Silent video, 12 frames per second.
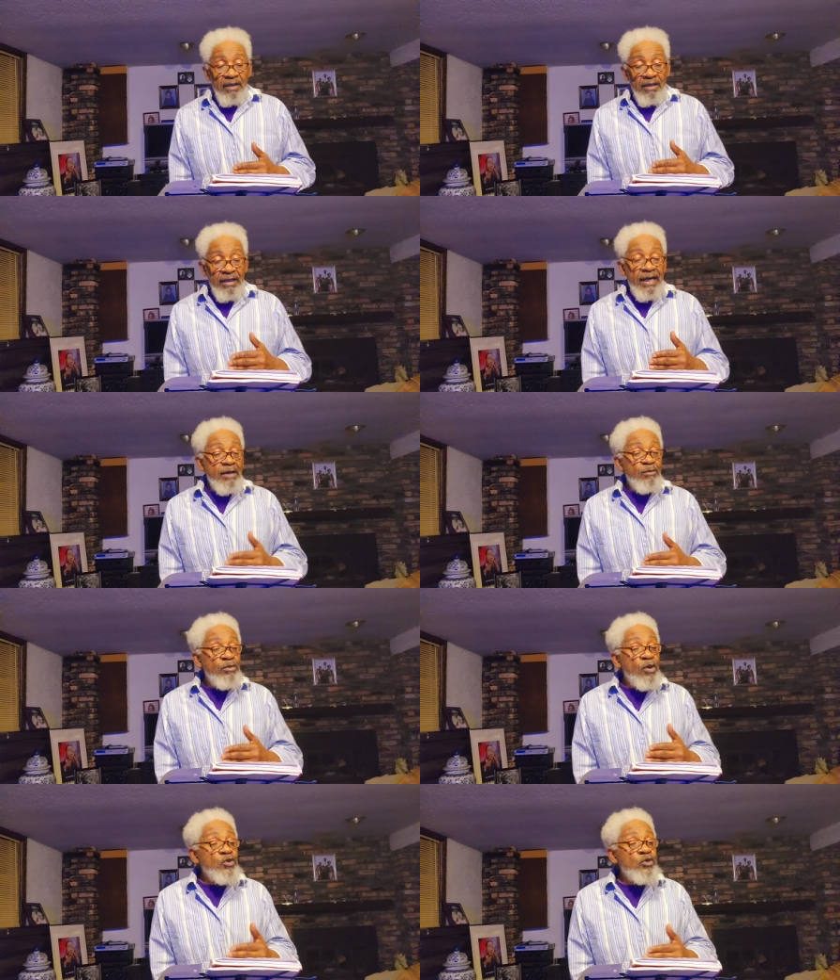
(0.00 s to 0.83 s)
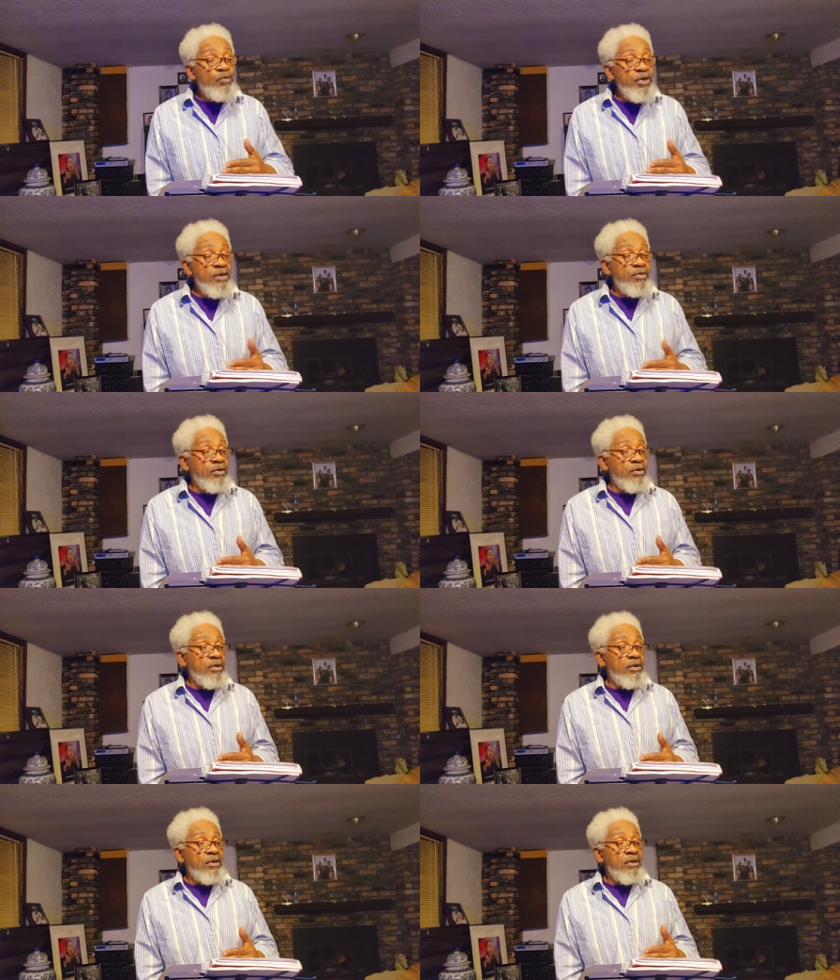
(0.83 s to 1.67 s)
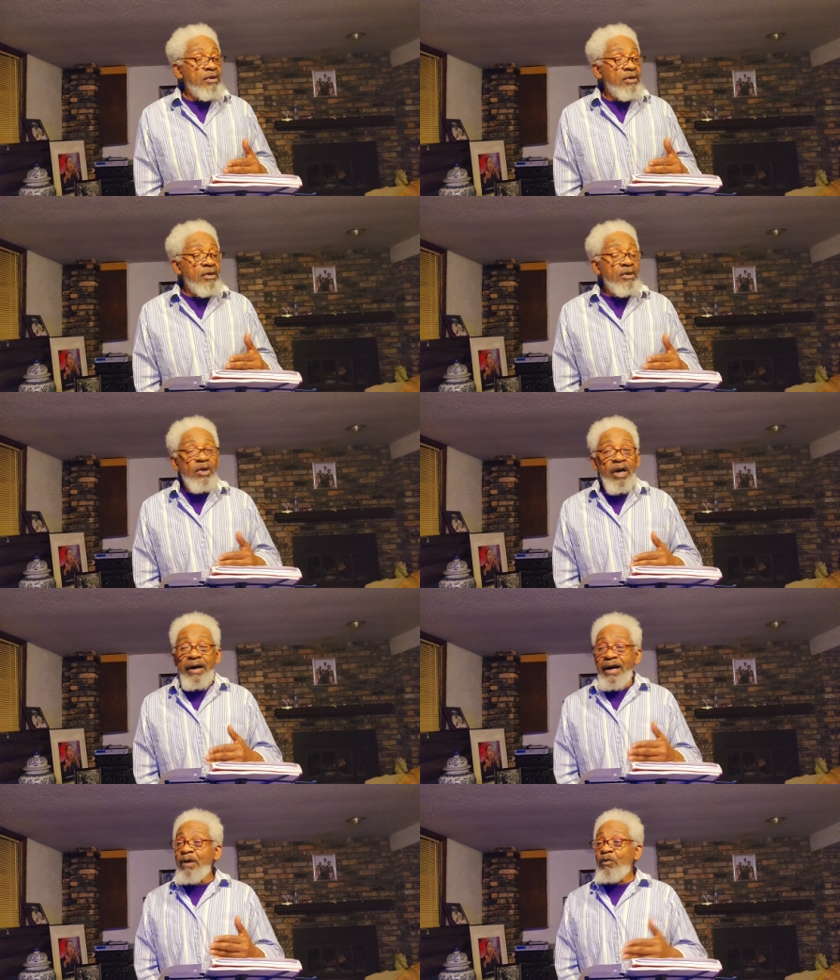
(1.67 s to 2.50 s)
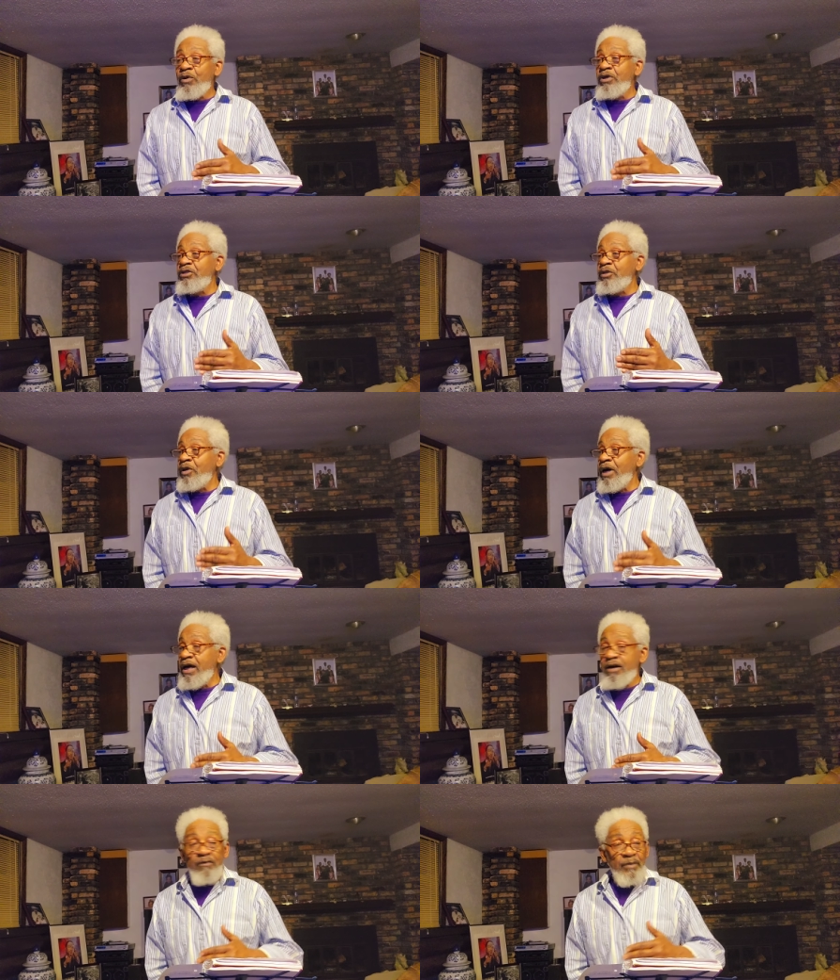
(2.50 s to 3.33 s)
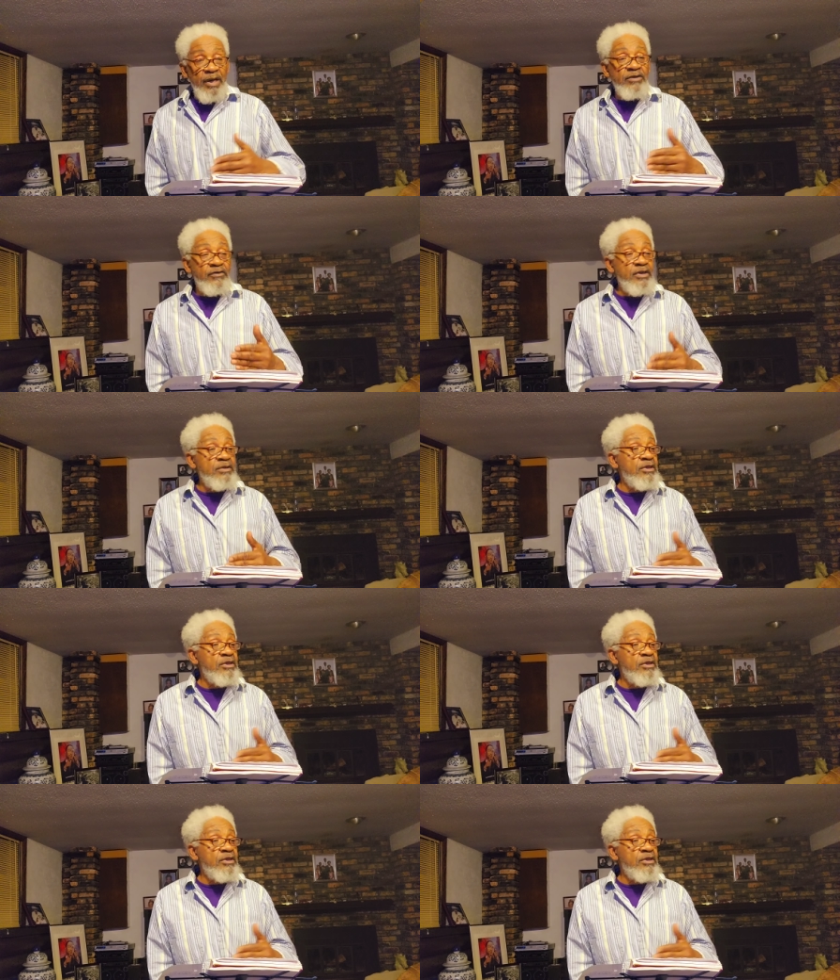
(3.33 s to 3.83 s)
Like most people, I want to have my dreams